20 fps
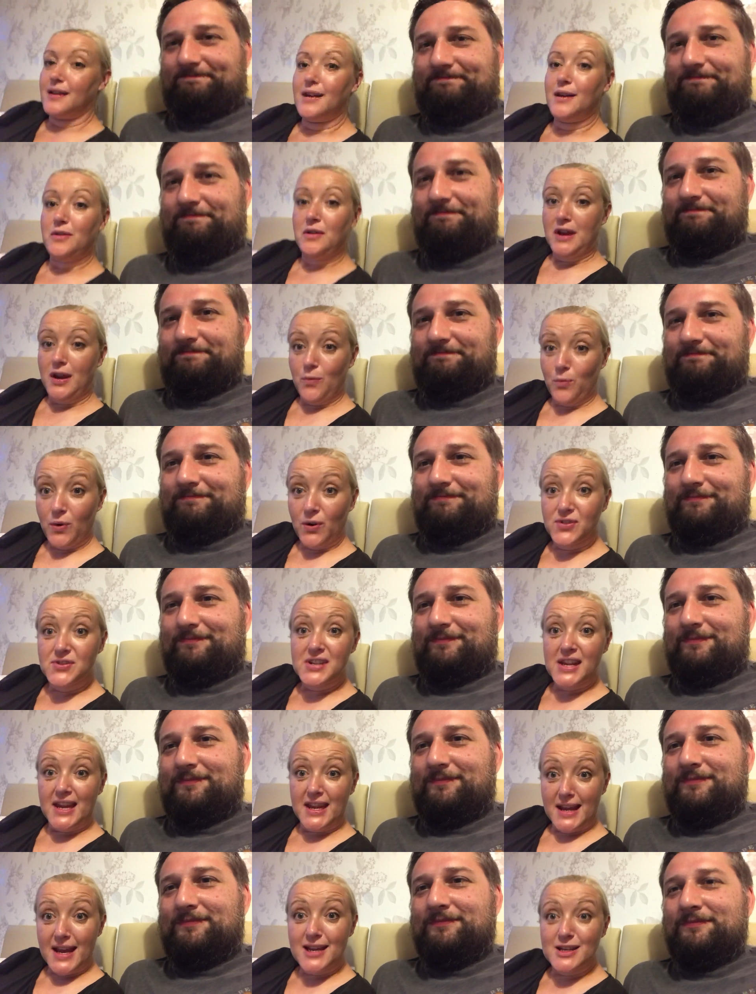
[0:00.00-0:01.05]
Speaker 1: It, it was
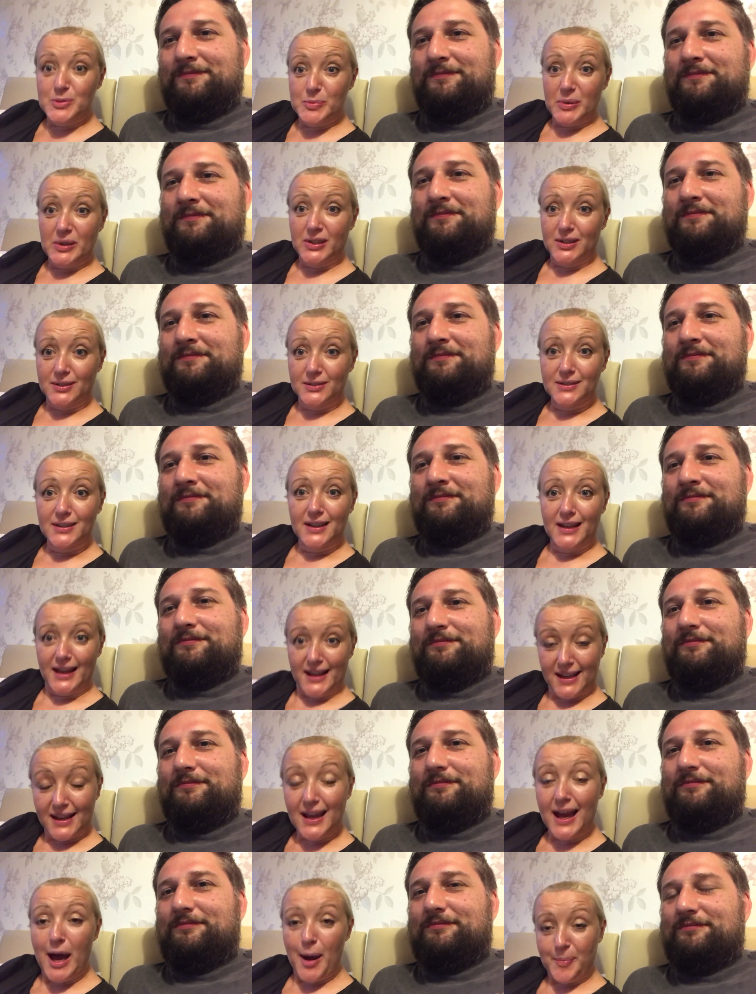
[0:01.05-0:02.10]
inedible.
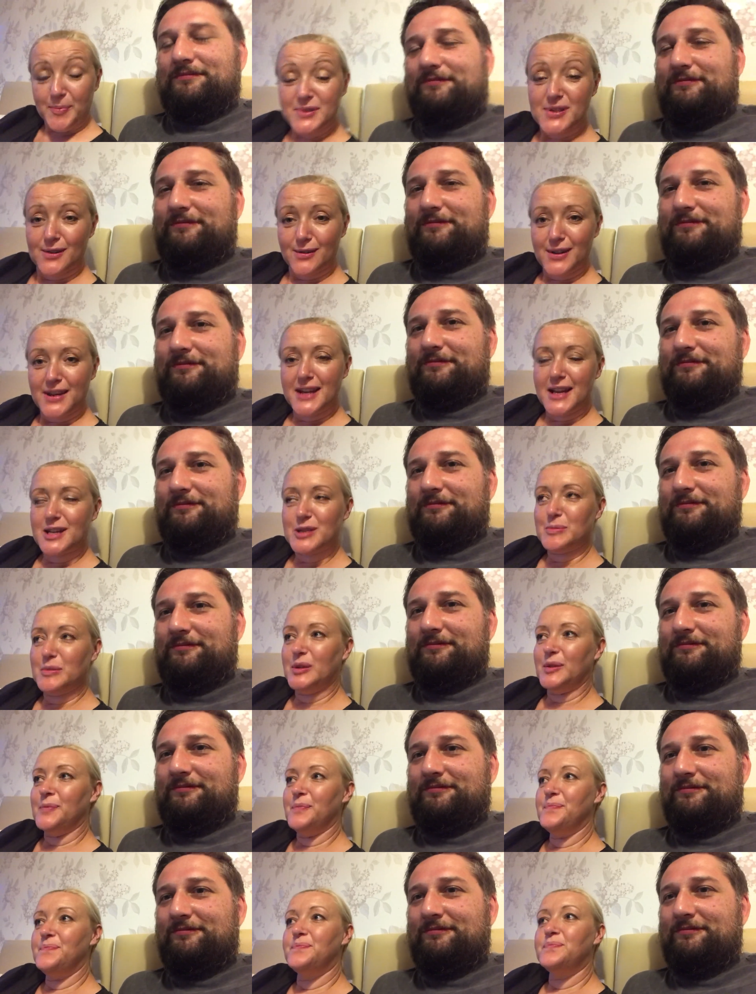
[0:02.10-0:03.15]
Like, absolutely
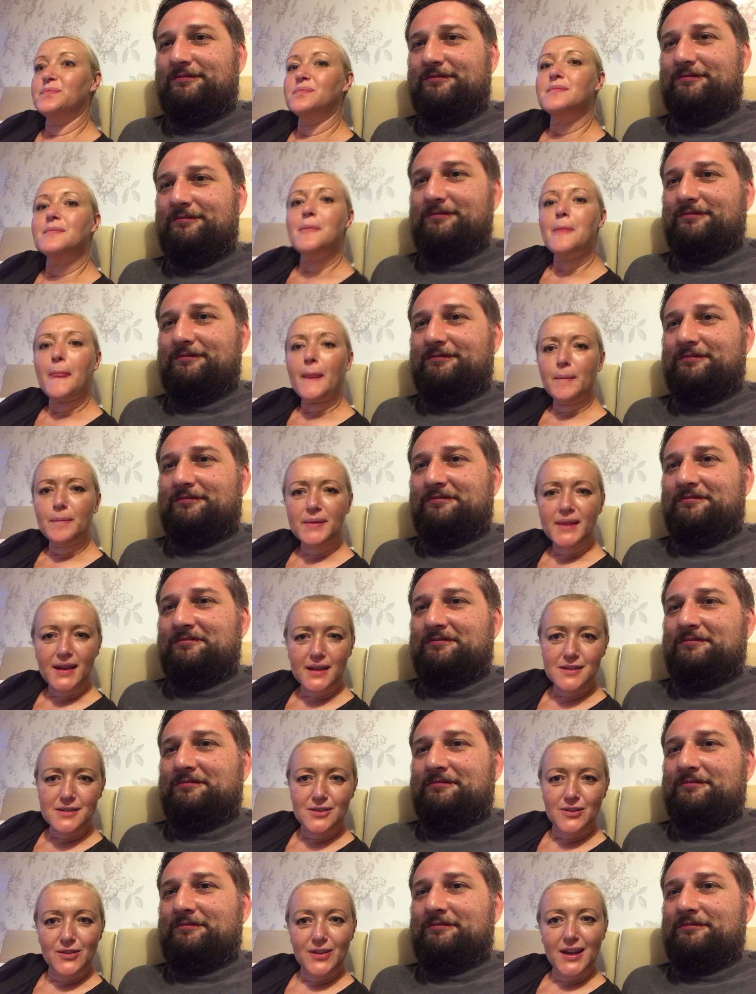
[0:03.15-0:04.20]
inedible. But
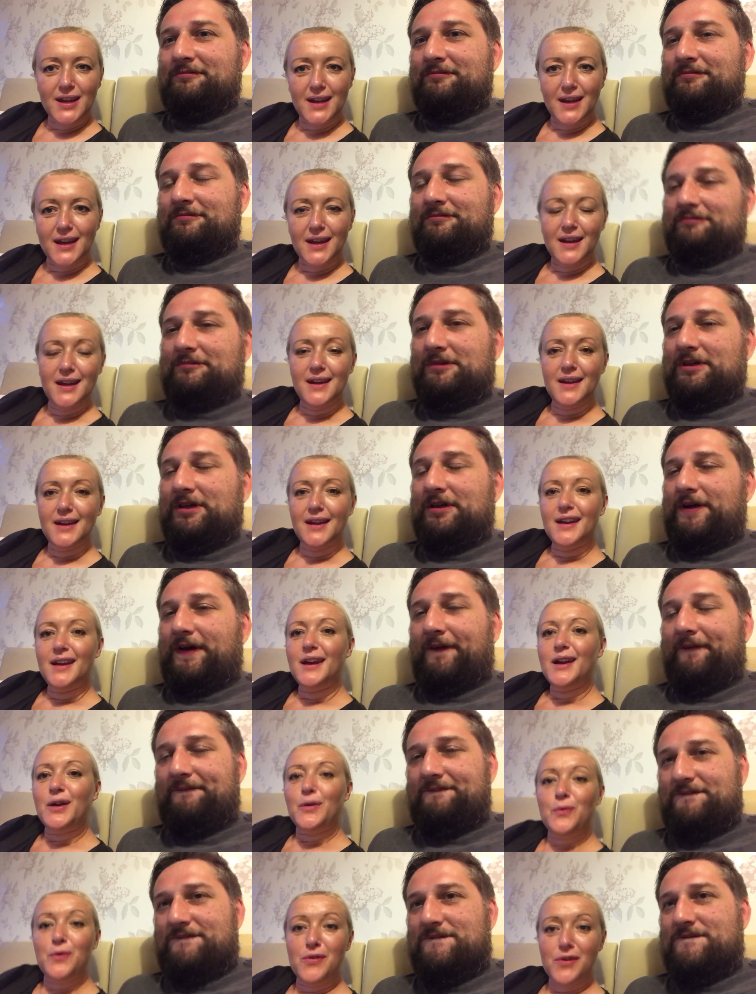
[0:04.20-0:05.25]
that's okay
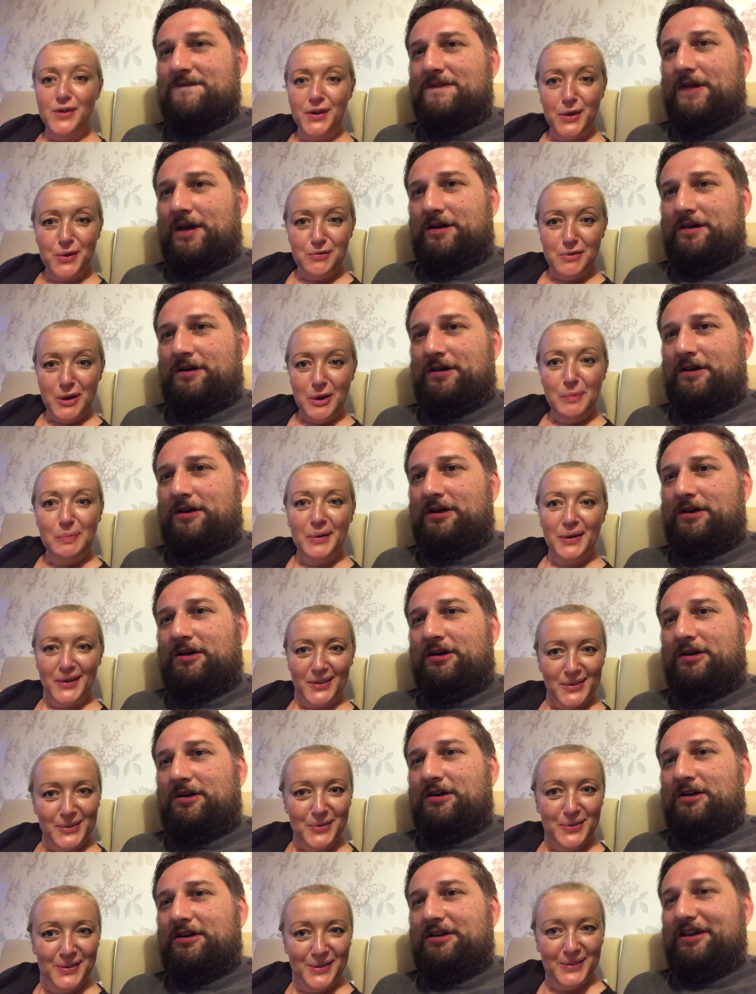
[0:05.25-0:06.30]
we're on a
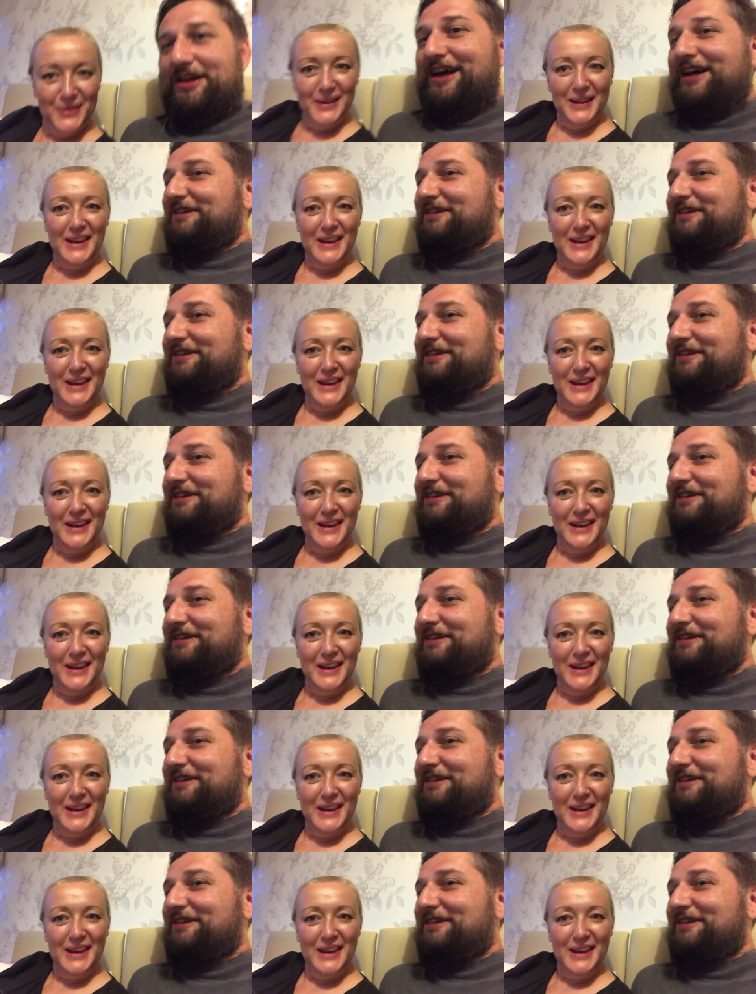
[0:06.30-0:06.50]
Groupon. Yeah.